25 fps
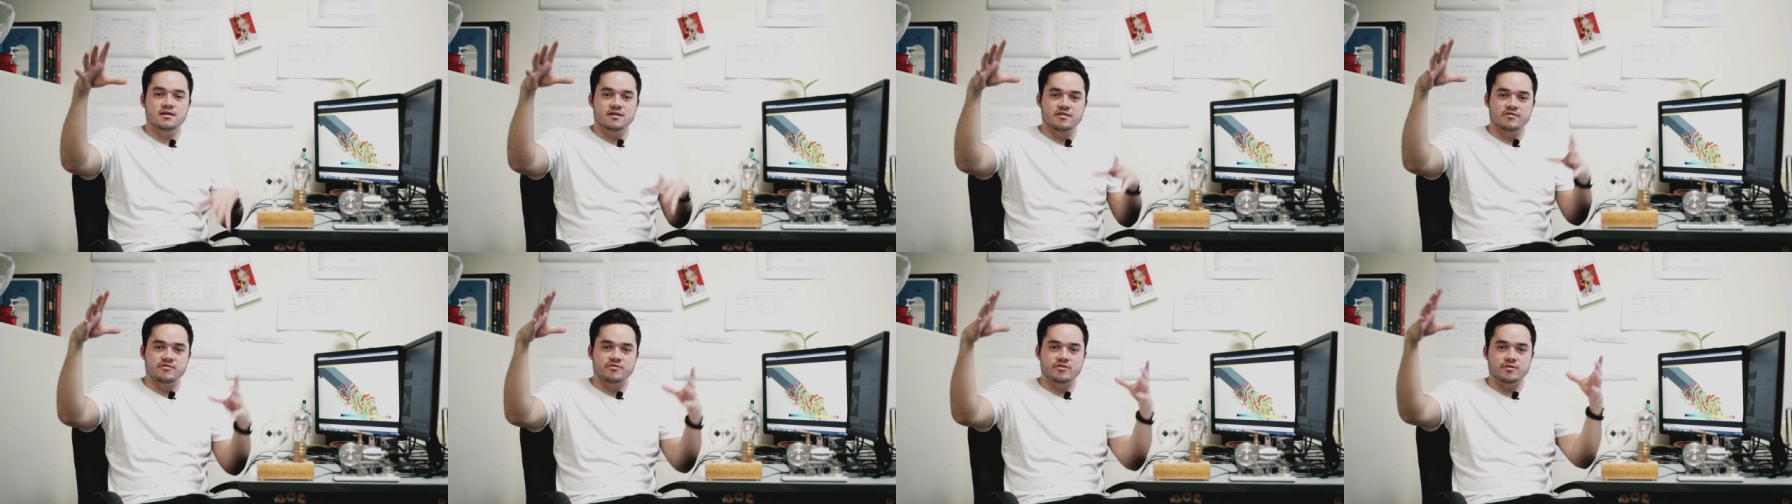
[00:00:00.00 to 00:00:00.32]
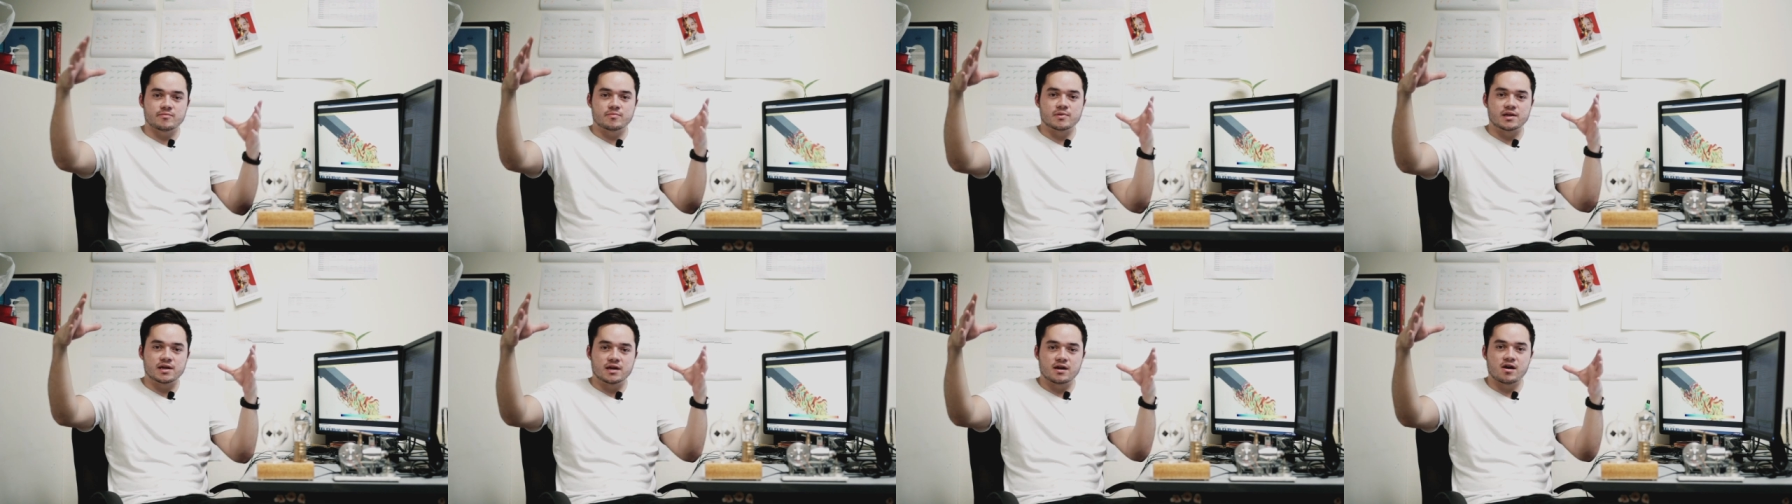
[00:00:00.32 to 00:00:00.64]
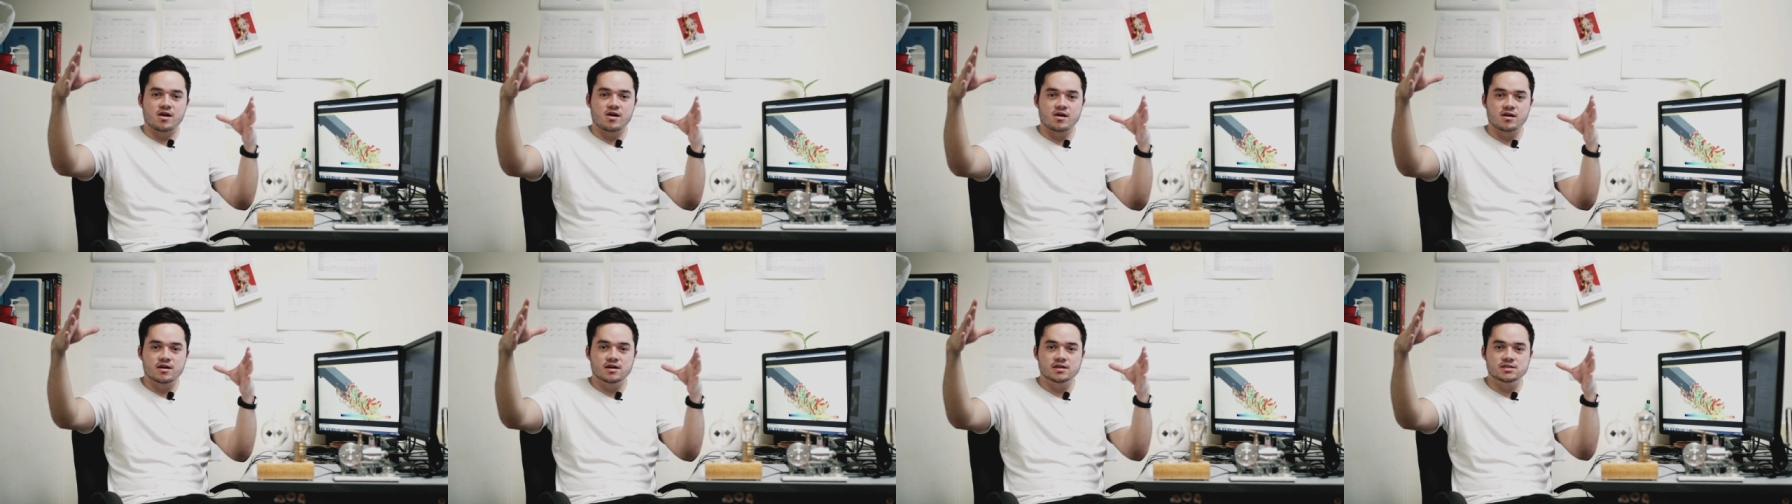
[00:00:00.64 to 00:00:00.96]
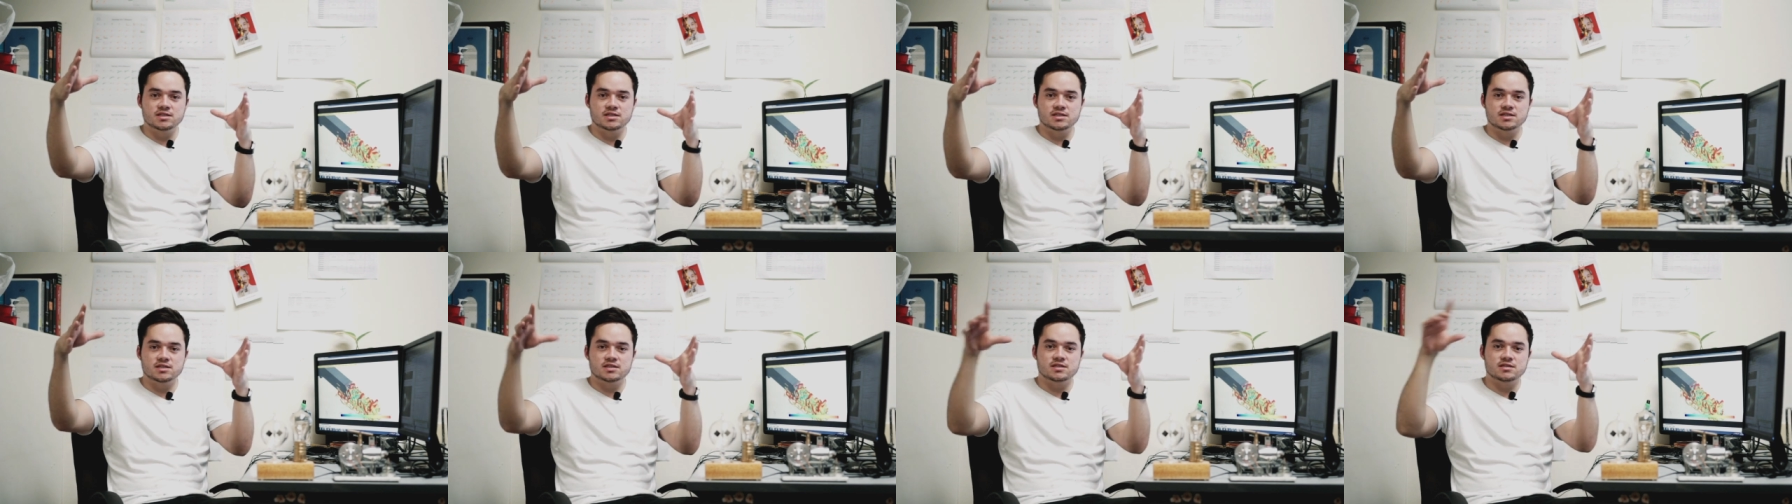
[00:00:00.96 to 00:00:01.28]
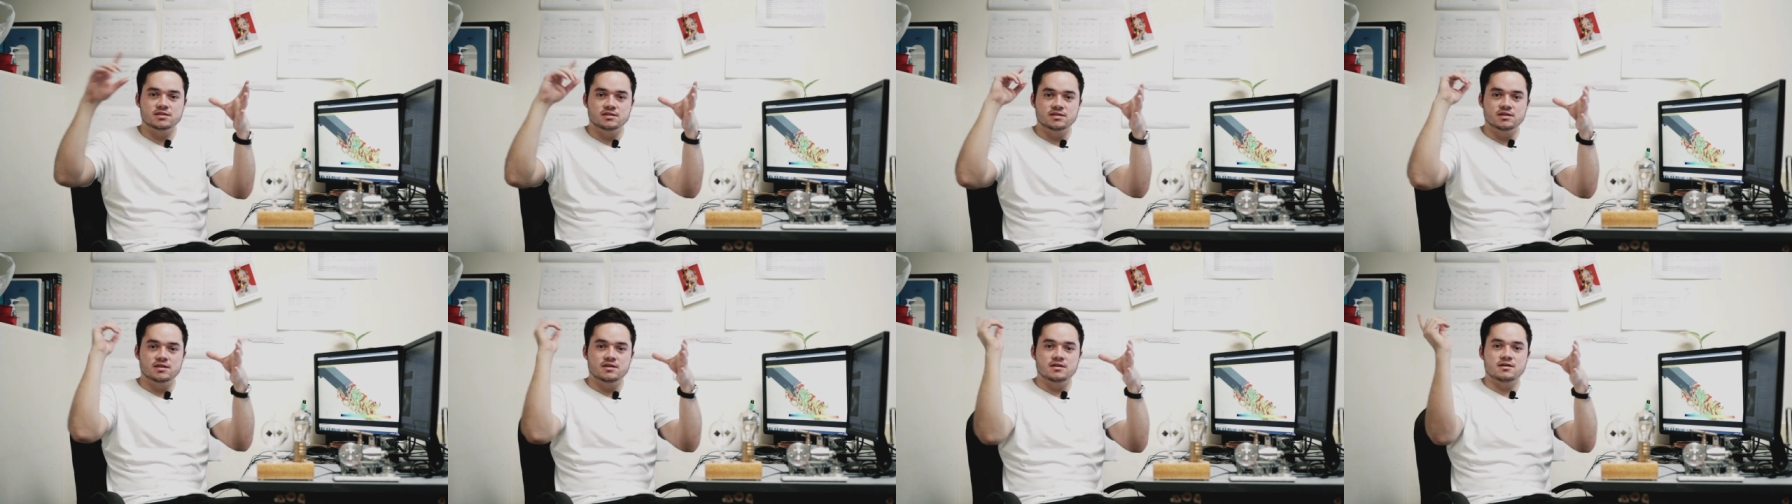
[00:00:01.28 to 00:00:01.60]
from the large
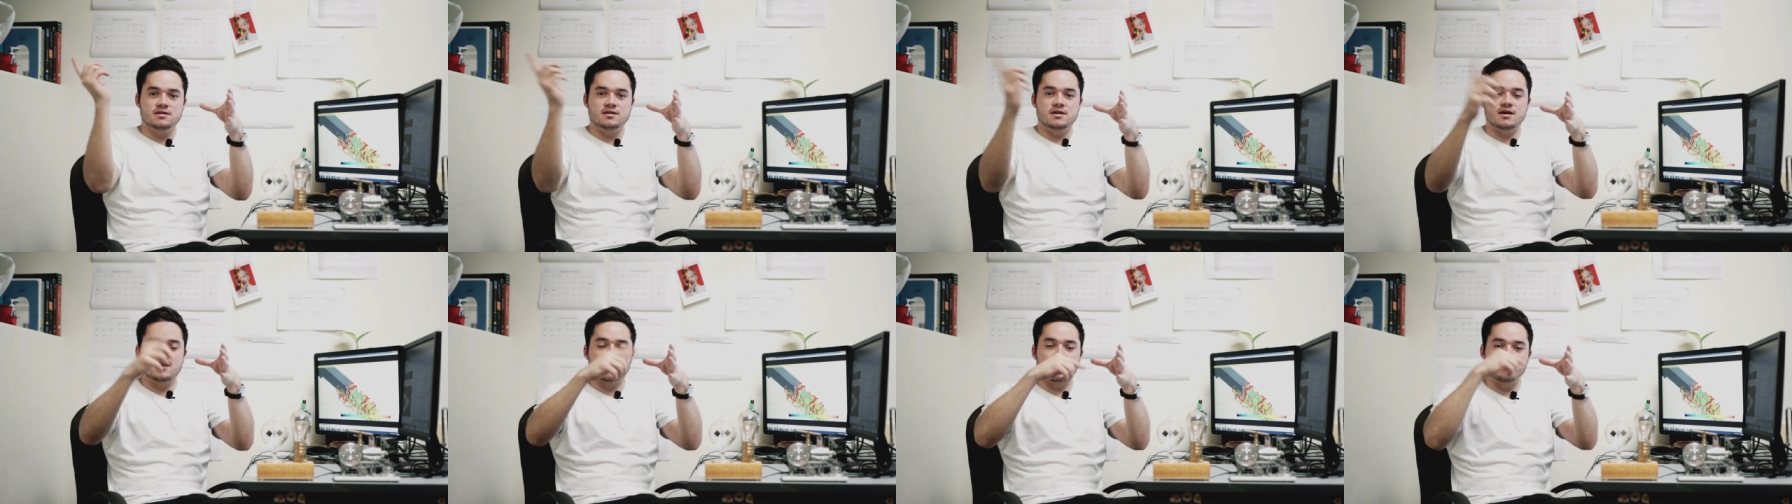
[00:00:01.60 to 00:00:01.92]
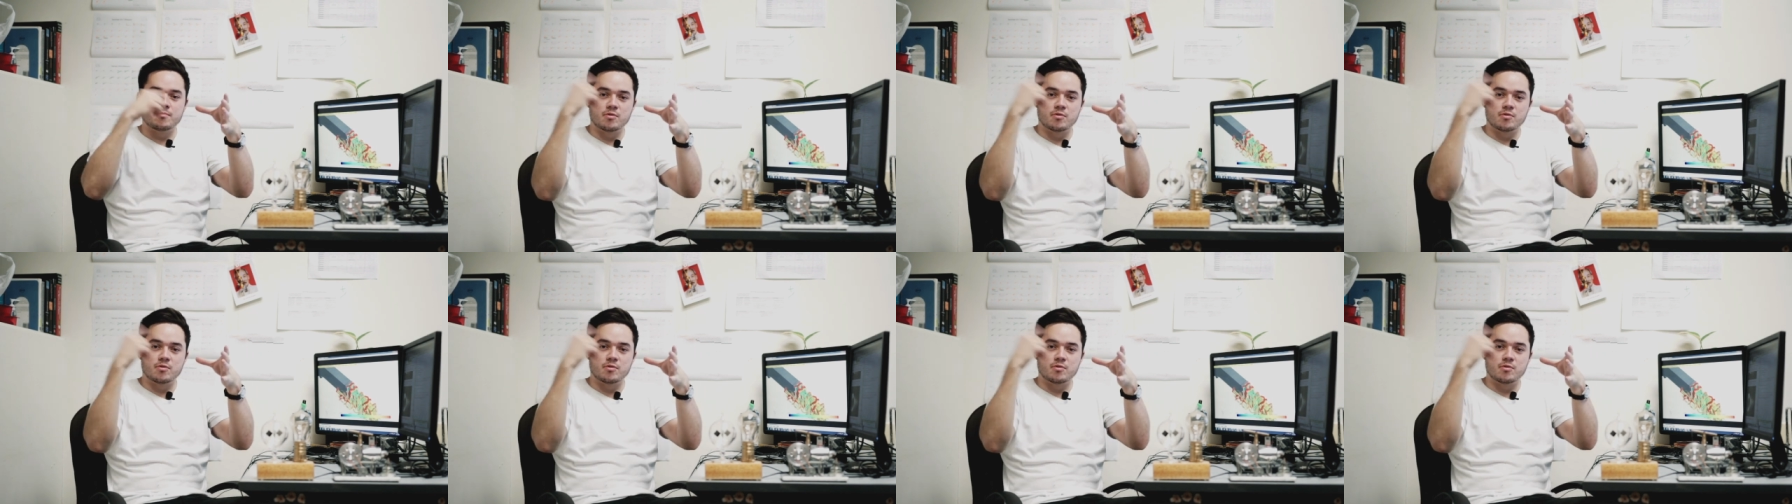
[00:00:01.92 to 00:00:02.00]
uh,